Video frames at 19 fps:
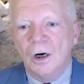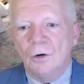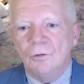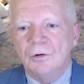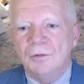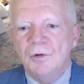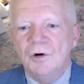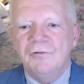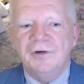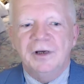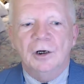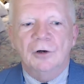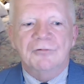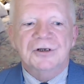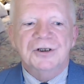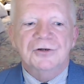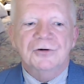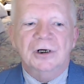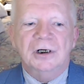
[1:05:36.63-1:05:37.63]
Removing or
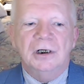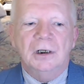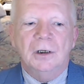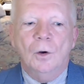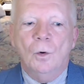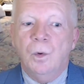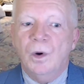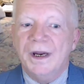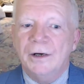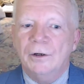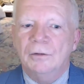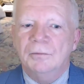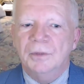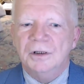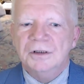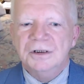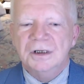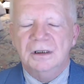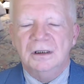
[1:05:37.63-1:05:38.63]
restricting queer
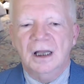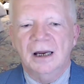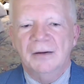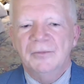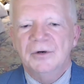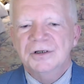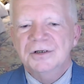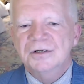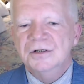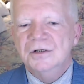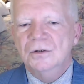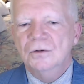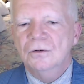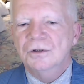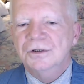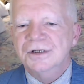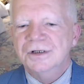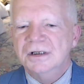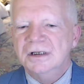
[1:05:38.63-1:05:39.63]
books in libraries and
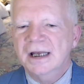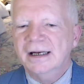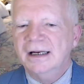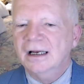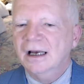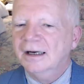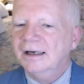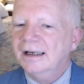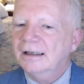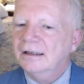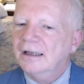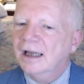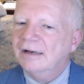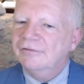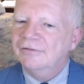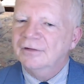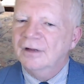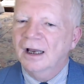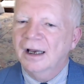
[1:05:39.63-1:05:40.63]
schools is like cutting a
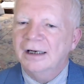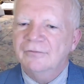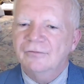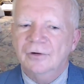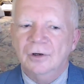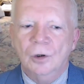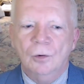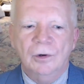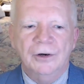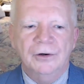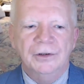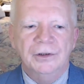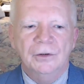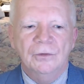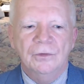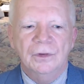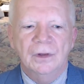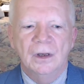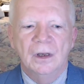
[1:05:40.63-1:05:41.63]
lifeline for queer
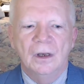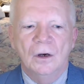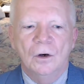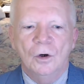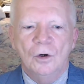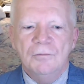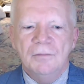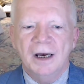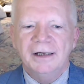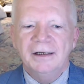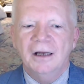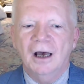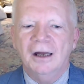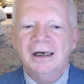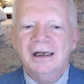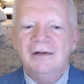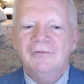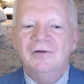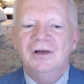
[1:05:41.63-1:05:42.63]
youth who might
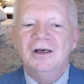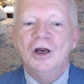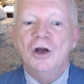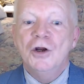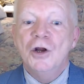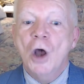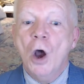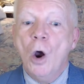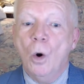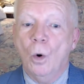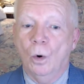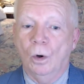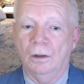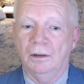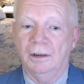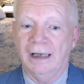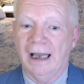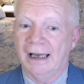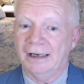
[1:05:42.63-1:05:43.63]
not even know
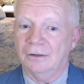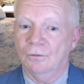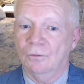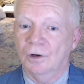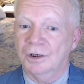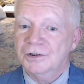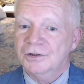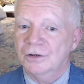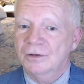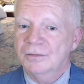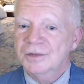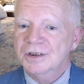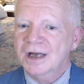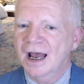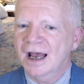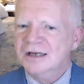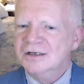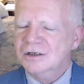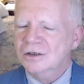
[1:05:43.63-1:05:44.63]
yet what terms
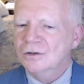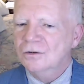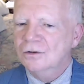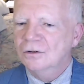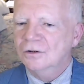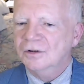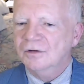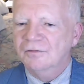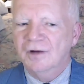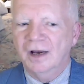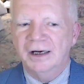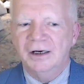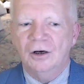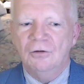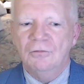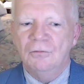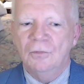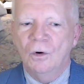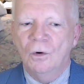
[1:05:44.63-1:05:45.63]
to ask Google to find
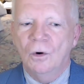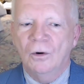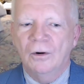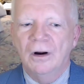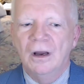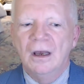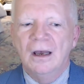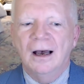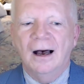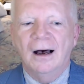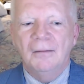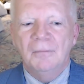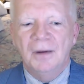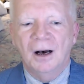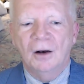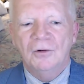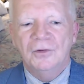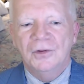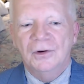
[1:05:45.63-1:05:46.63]
out more
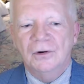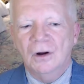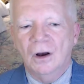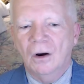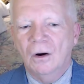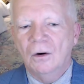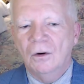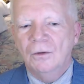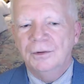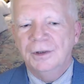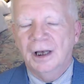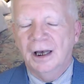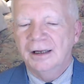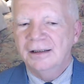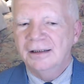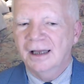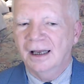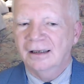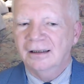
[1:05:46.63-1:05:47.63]
about their own
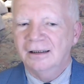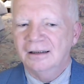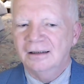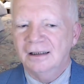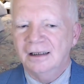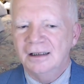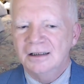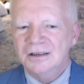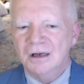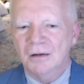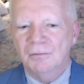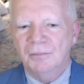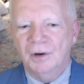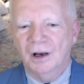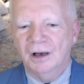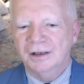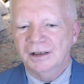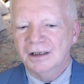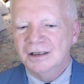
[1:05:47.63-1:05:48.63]
identities,
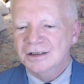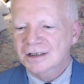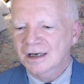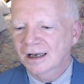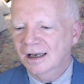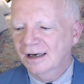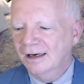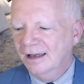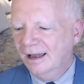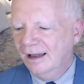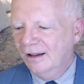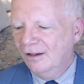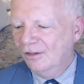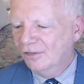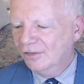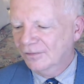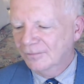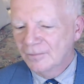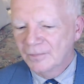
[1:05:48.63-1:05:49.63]
bodies, and
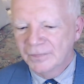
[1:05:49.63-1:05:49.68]
health.